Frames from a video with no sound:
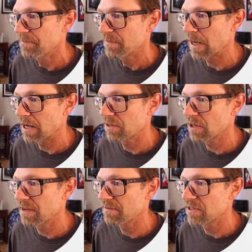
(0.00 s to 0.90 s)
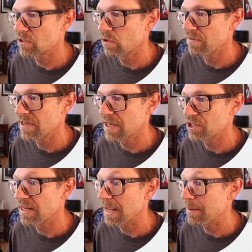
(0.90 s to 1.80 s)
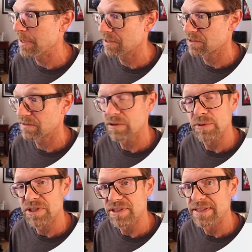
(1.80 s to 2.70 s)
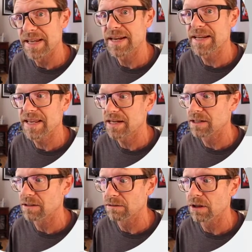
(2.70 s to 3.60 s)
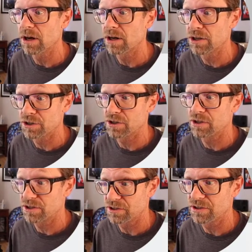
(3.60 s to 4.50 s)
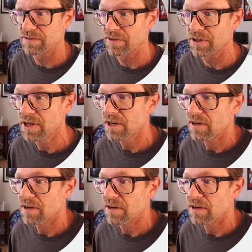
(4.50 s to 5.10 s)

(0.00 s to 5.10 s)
But I also have this OVH gaming server, which is a dedicated larger server